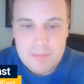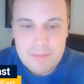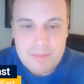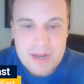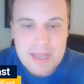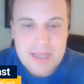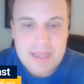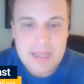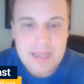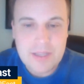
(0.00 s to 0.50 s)

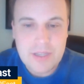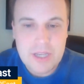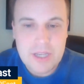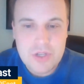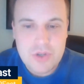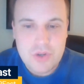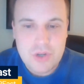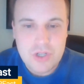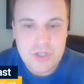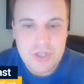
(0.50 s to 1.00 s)
But it's
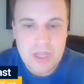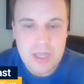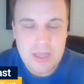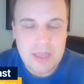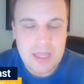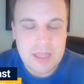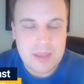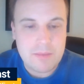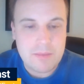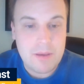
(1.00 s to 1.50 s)

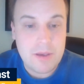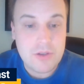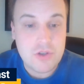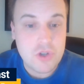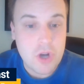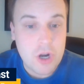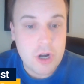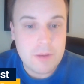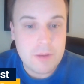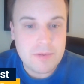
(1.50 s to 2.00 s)
interesting that the
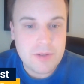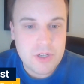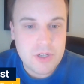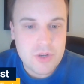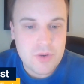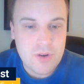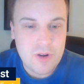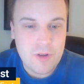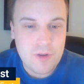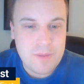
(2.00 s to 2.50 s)
Pacers are in a
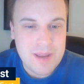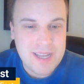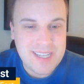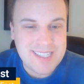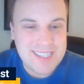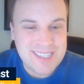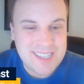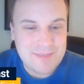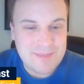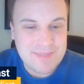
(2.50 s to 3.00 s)
position where it would make
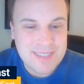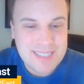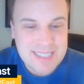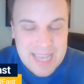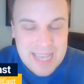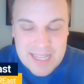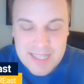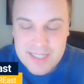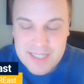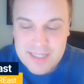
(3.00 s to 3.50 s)
some
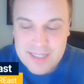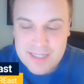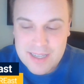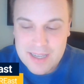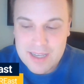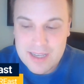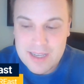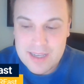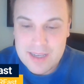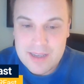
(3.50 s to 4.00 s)
sense
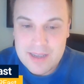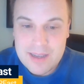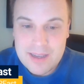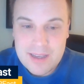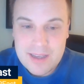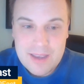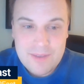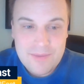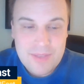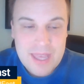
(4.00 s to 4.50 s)

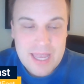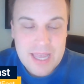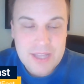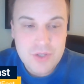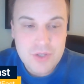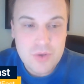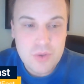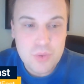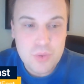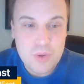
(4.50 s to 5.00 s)
if they get
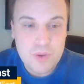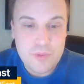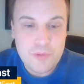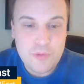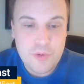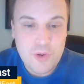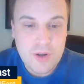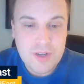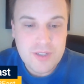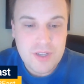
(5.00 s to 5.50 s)
2, 3, or
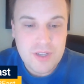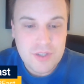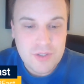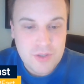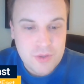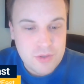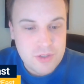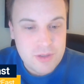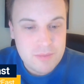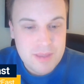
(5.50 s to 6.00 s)
4 to
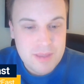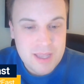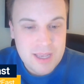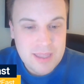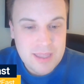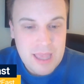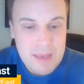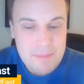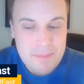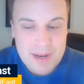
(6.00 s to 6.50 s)
do something
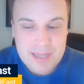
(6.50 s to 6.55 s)
like that.